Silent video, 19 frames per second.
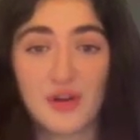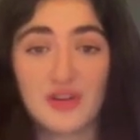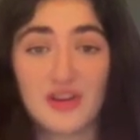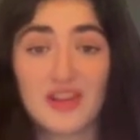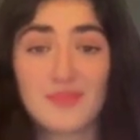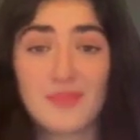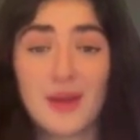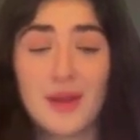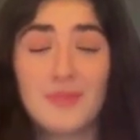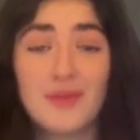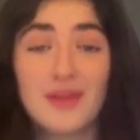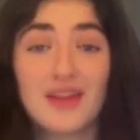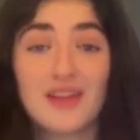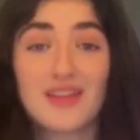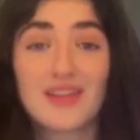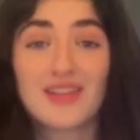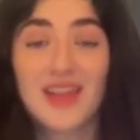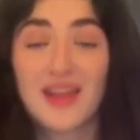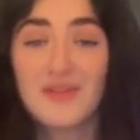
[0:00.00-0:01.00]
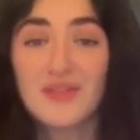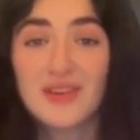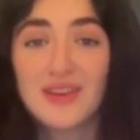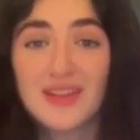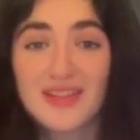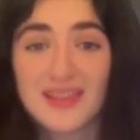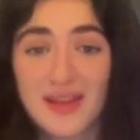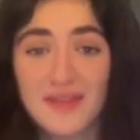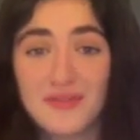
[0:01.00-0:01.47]
despite being
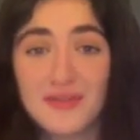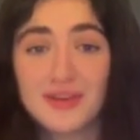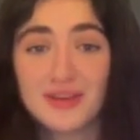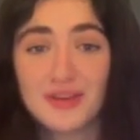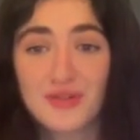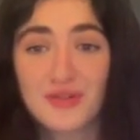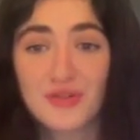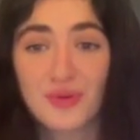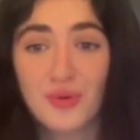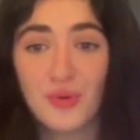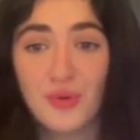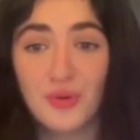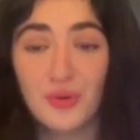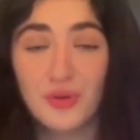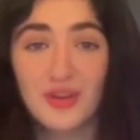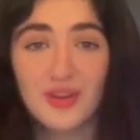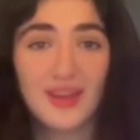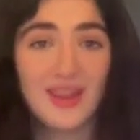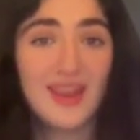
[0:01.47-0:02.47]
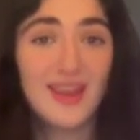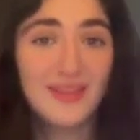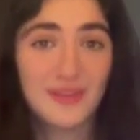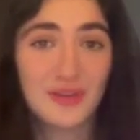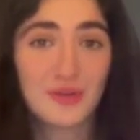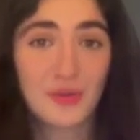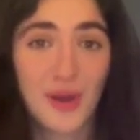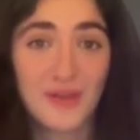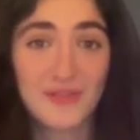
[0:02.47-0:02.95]
77 years old, in the
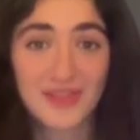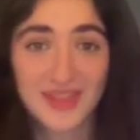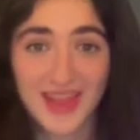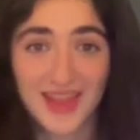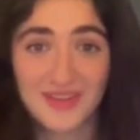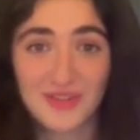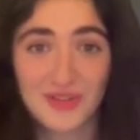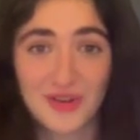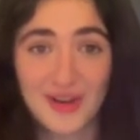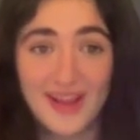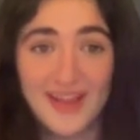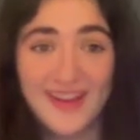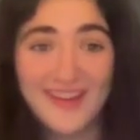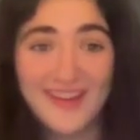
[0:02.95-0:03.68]
12th century.